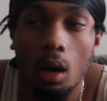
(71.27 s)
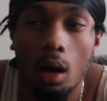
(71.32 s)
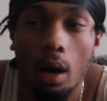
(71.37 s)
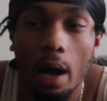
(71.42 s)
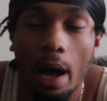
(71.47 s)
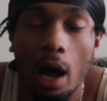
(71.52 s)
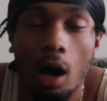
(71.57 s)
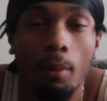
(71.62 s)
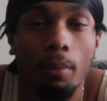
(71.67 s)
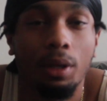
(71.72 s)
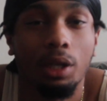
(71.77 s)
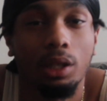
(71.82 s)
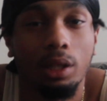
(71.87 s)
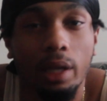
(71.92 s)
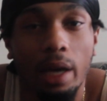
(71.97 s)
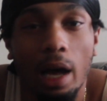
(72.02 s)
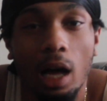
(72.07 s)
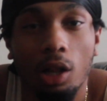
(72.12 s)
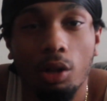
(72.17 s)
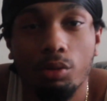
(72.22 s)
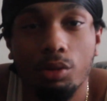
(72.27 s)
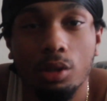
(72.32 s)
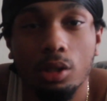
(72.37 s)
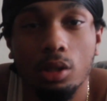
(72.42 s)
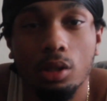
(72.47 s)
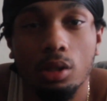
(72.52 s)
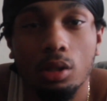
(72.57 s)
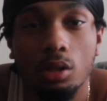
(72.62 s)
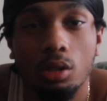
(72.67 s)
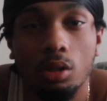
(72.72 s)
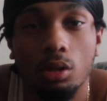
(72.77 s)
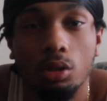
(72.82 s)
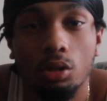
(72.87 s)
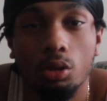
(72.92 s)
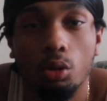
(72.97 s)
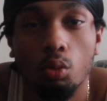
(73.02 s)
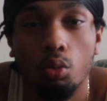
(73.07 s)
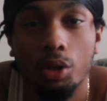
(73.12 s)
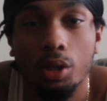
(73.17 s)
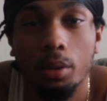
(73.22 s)
how many calories
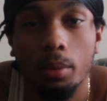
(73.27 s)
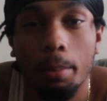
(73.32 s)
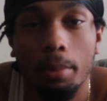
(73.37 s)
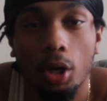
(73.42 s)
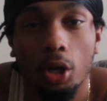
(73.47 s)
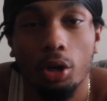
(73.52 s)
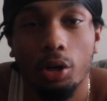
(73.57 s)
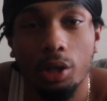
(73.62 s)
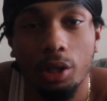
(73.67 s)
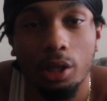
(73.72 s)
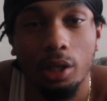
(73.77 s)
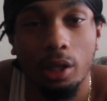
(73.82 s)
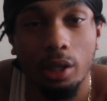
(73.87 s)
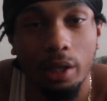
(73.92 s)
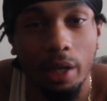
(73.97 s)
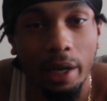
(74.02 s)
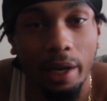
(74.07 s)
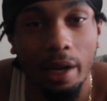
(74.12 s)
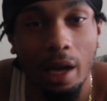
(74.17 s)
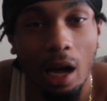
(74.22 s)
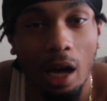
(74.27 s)
do we burn in a day?